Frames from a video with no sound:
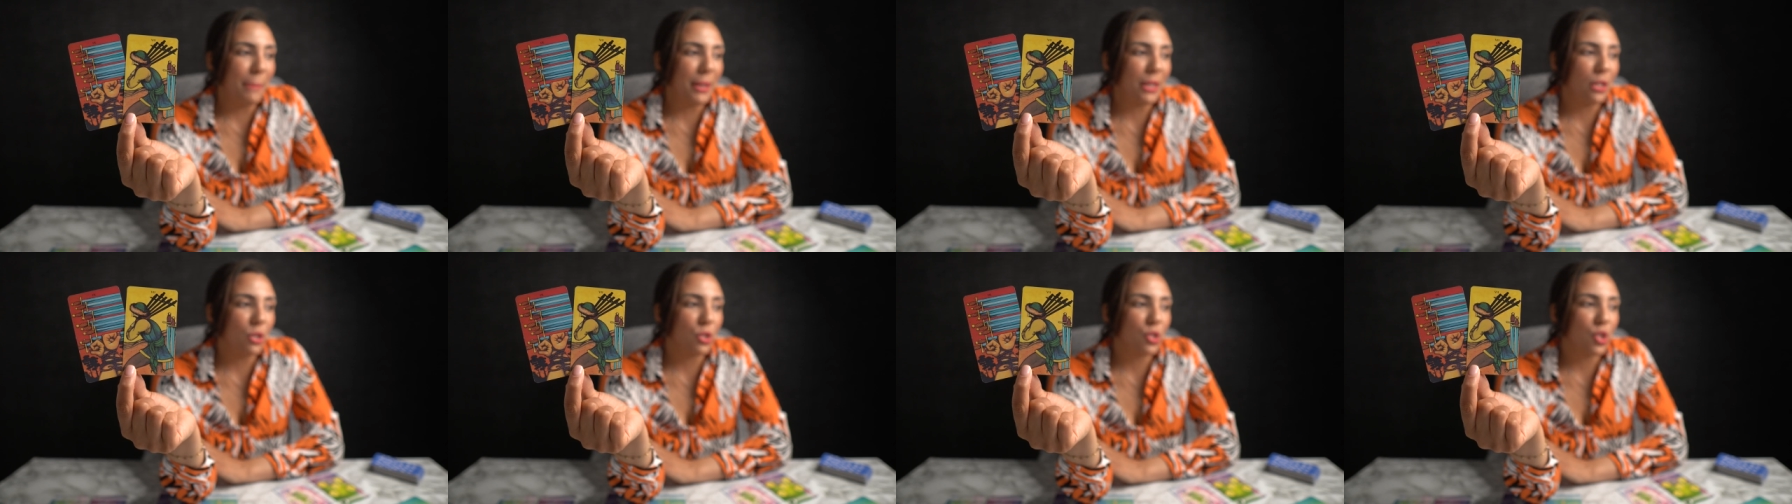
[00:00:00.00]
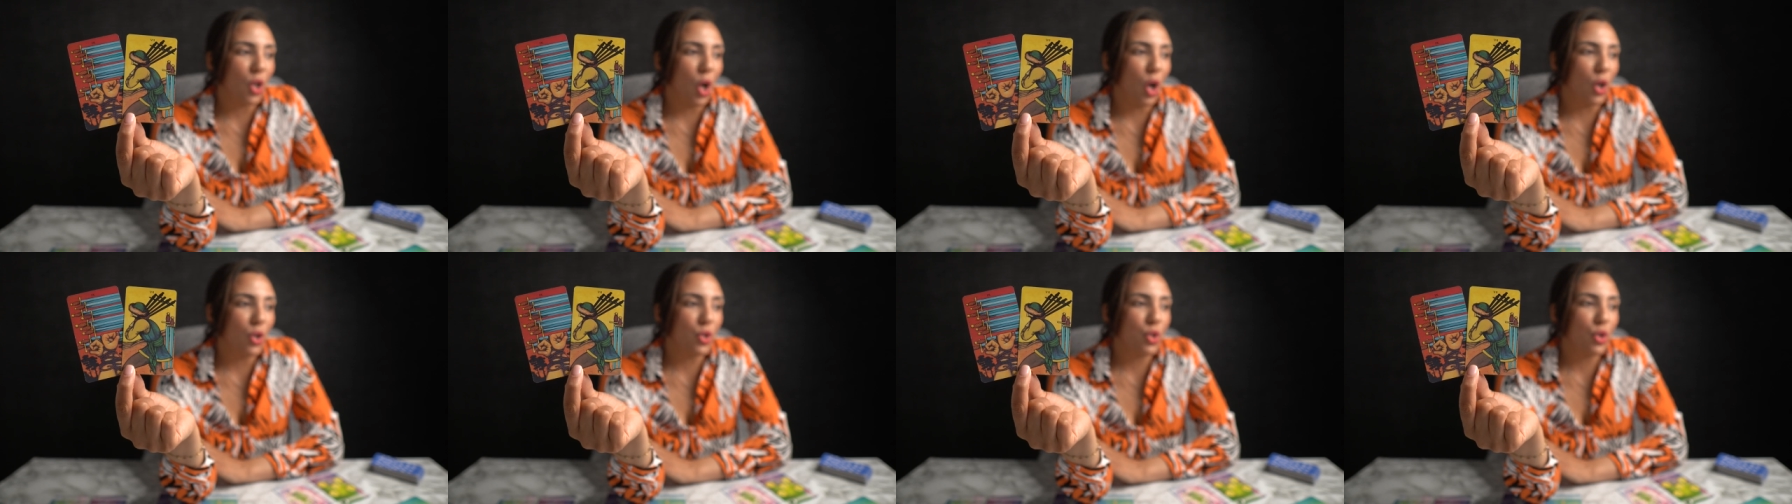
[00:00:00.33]
But there's
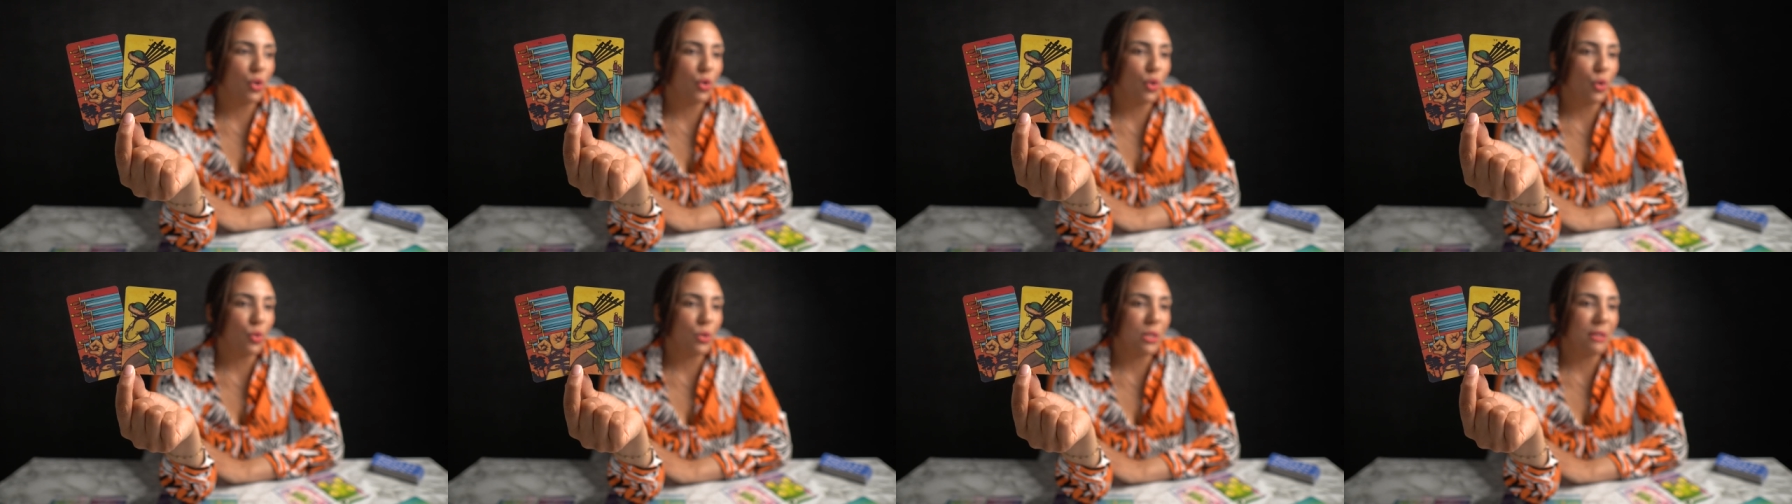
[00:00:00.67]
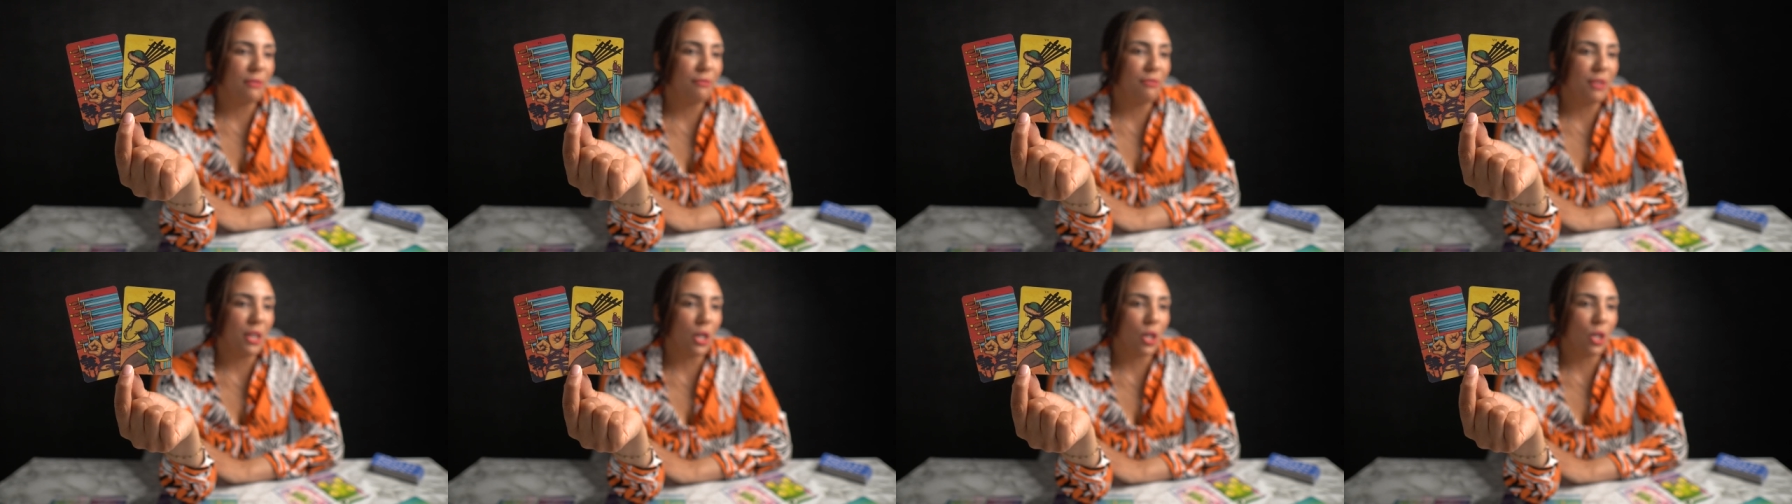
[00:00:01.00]
also
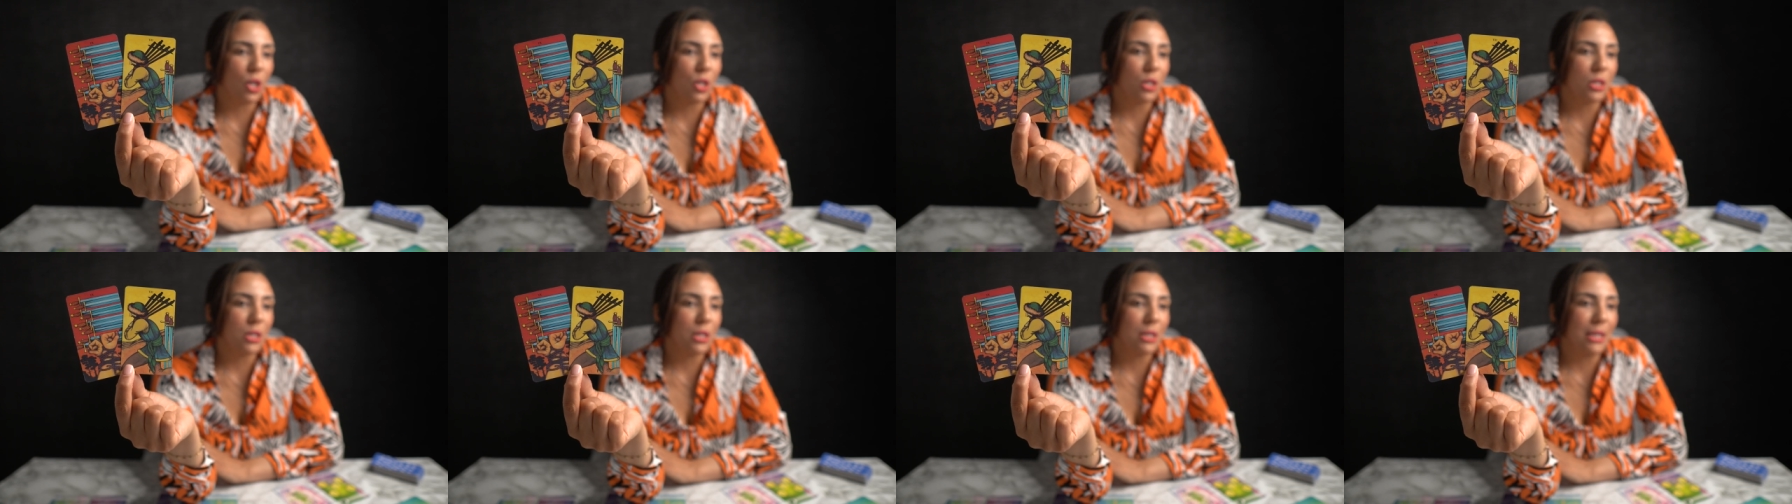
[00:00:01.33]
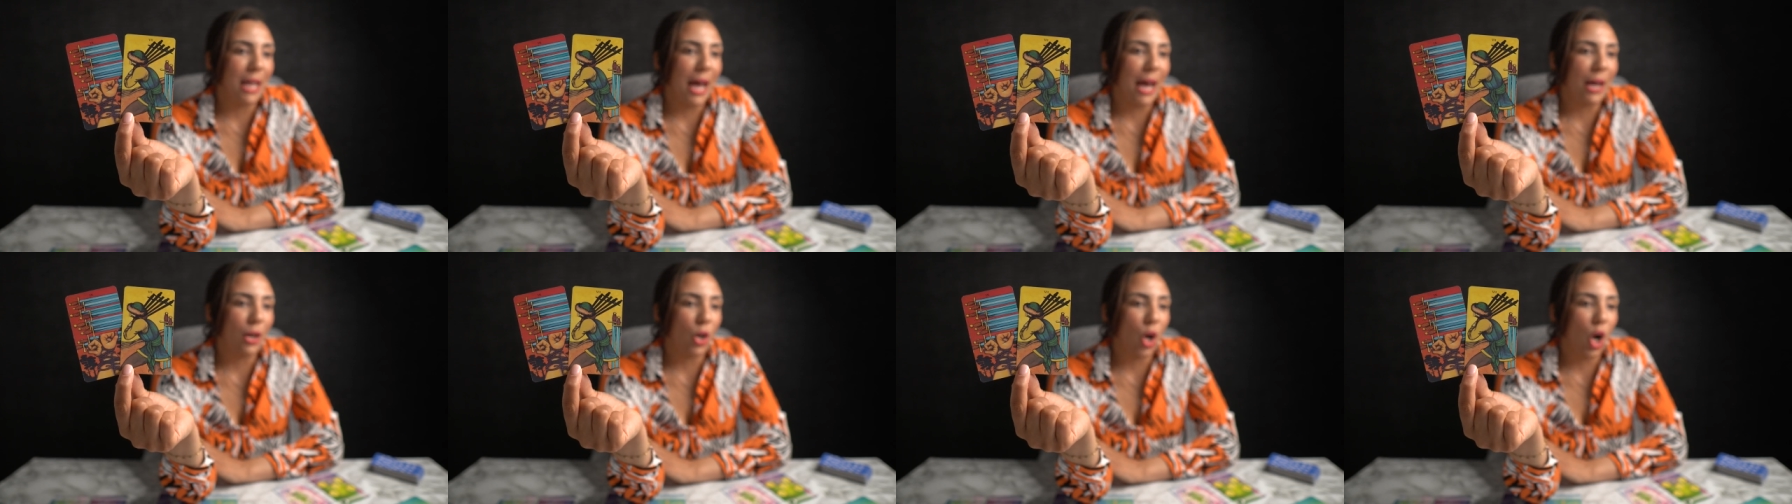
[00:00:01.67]
those fears
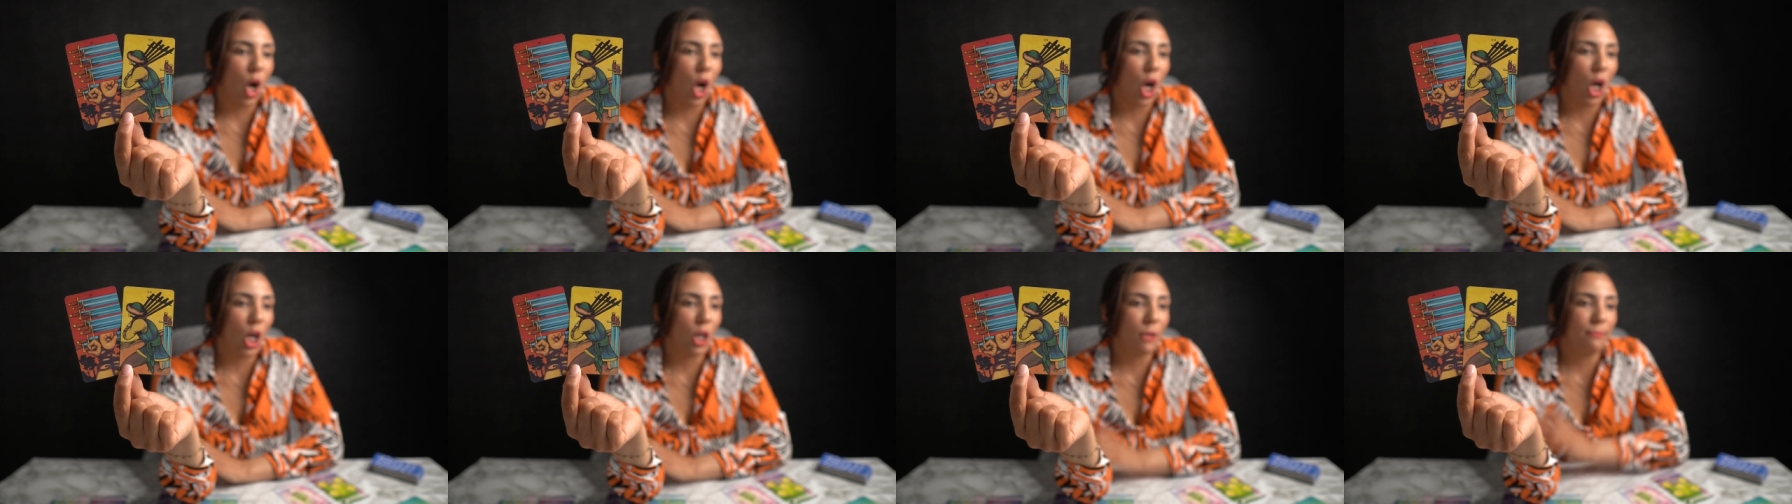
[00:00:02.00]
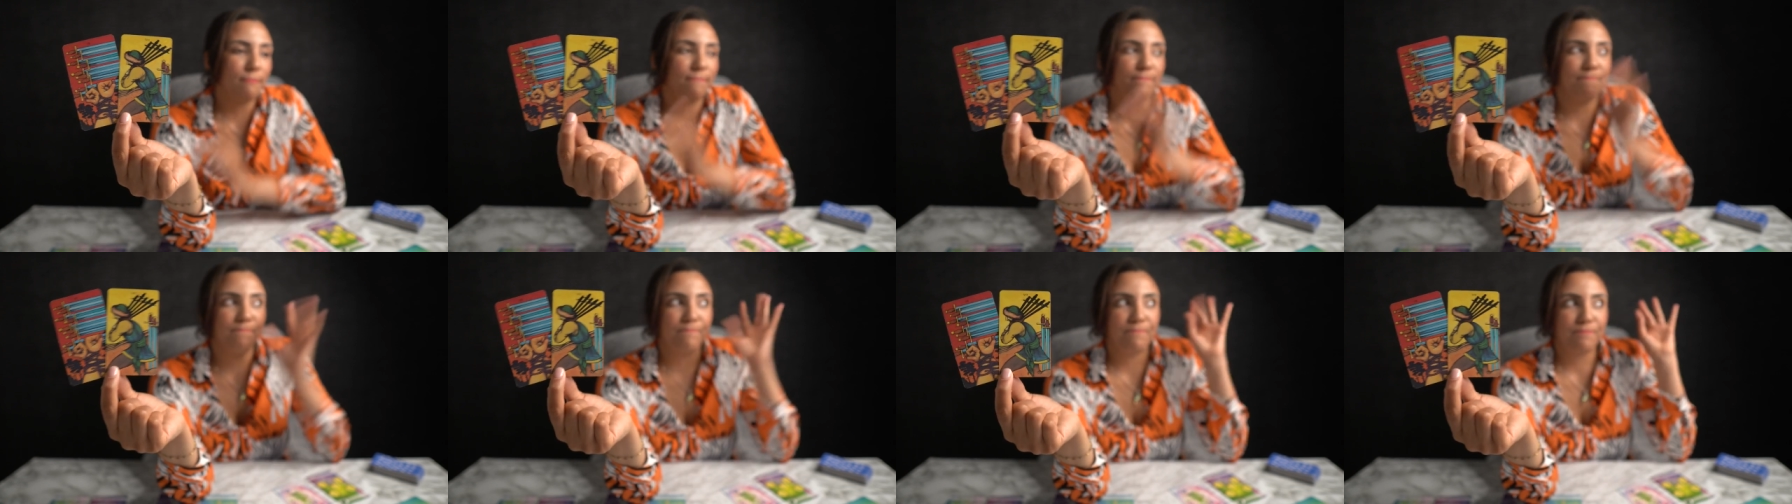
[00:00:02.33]
that
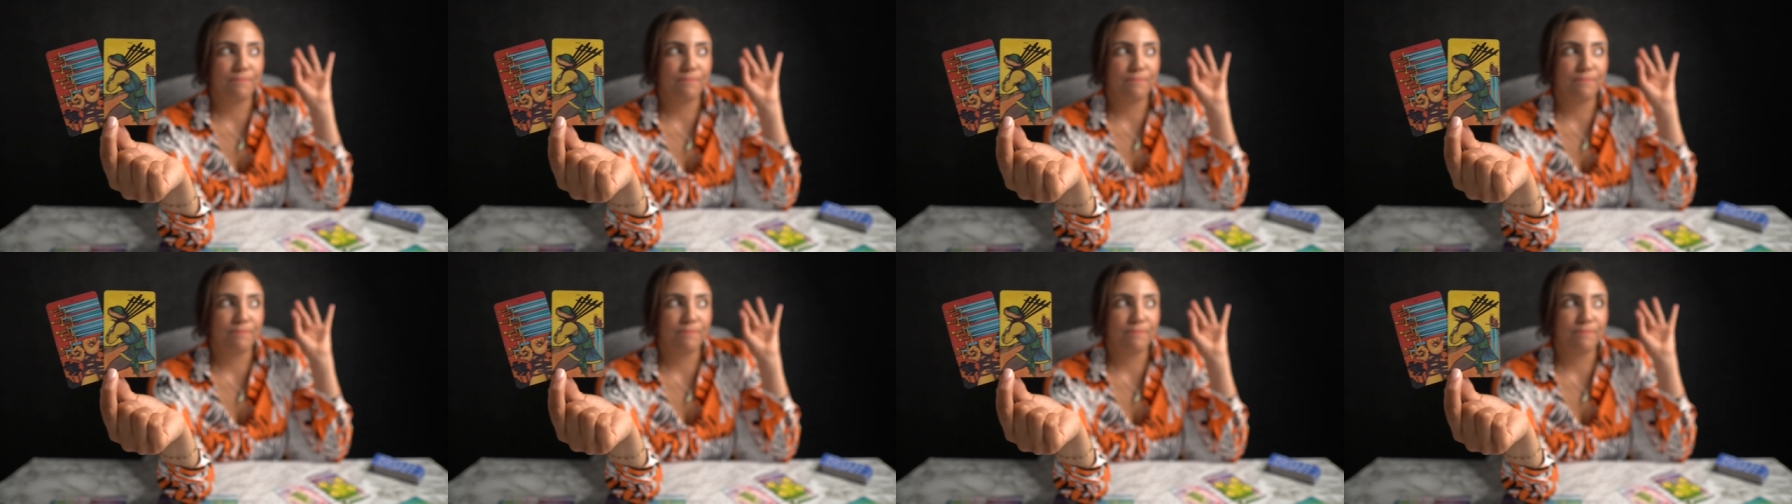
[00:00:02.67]
are